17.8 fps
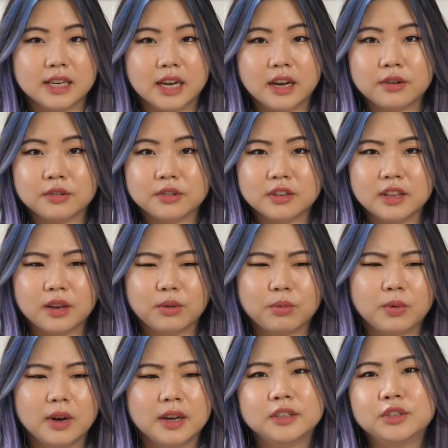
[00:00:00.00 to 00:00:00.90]
down or
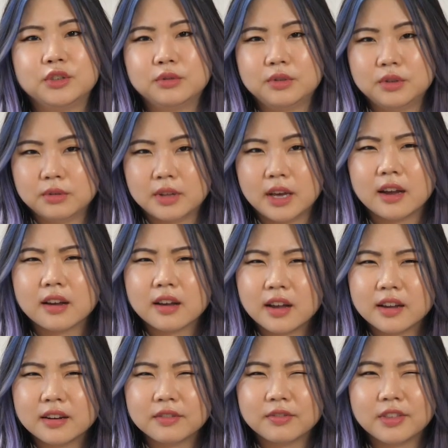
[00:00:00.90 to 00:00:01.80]
like, why'd you do that
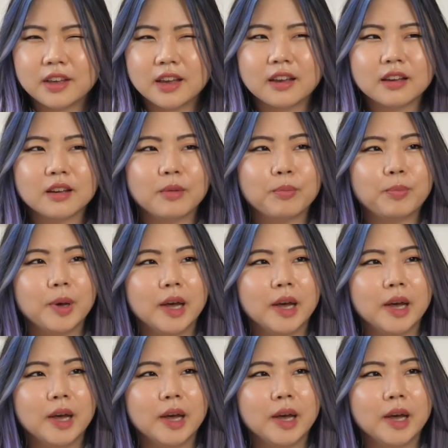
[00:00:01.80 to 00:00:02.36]
kind of thing.